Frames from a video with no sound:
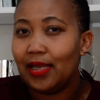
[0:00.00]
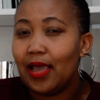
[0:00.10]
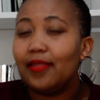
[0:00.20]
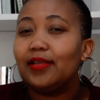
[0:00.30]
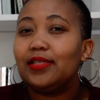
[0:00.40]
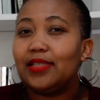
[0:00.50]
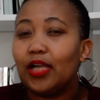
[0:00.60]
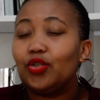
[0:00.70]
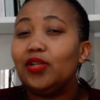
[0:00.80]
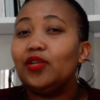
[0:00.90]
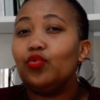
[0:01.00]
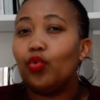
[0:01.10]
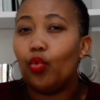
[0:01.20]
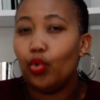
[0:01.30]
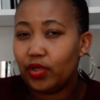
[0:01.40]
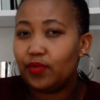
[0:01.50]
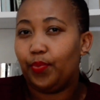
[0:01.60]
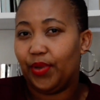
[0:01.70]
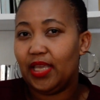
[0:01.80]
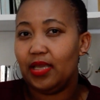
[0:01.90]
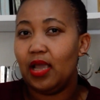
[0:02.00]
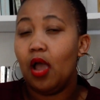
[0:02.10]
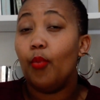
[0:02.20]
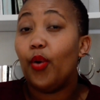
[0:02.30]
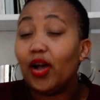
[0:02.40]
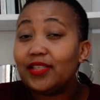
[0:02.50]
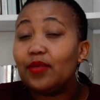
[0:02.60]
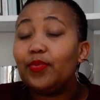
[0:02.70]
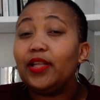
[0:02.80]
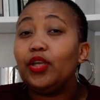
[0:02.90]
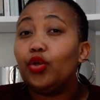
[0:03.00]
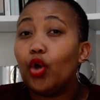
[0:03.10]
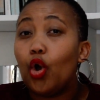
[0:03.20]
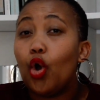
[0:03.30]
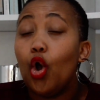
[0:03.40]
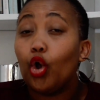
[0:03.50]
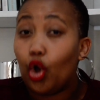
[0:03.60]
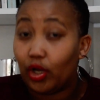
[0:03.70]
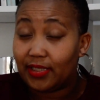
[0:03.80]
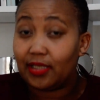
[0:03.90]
this is actually would be possibly your cost.